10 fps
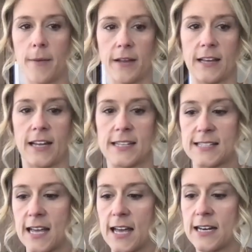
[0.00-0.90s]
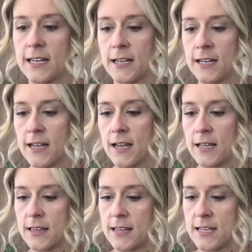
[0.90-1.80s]
like I said,
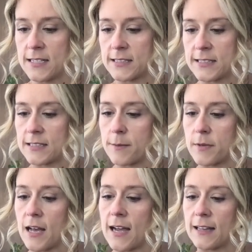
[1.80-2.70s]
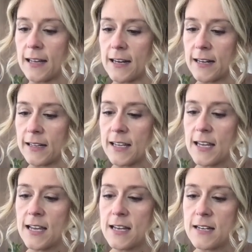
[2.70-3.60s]
this, I'm going to highlight it
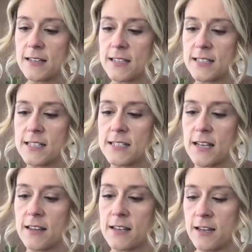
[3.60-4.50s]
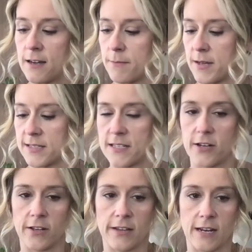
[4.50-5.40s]
again. This is the
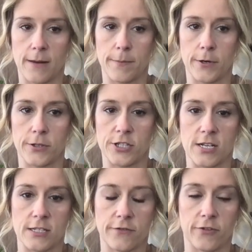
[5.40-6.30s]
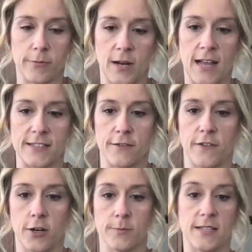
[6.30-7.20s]
Monstera that I purchased from Costa
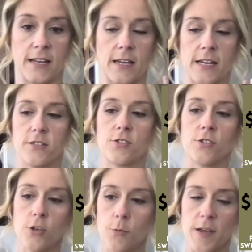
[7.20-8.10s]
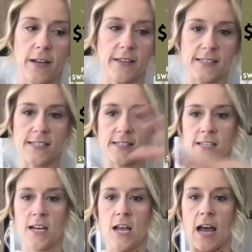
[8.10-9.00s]
Farms. They get so big. This is
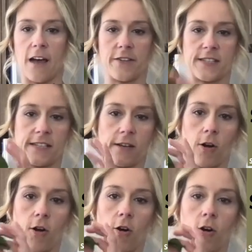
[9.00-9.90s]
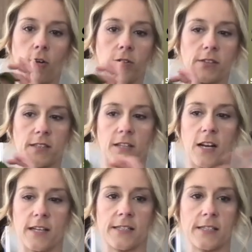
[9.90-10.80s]
obviously all
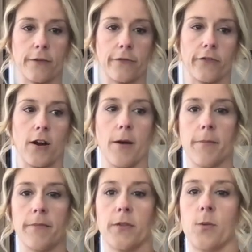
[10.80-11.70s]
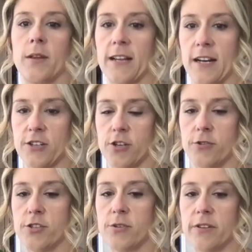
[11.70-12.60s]
cuts from the one that I
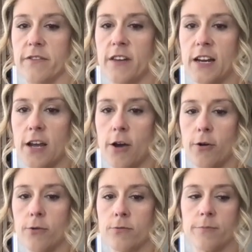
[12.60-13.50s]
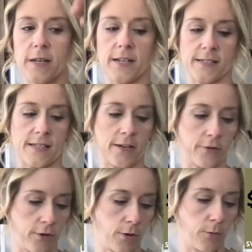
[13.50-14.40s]
showed you in the video because they
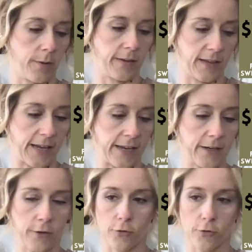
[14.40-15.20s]
grow like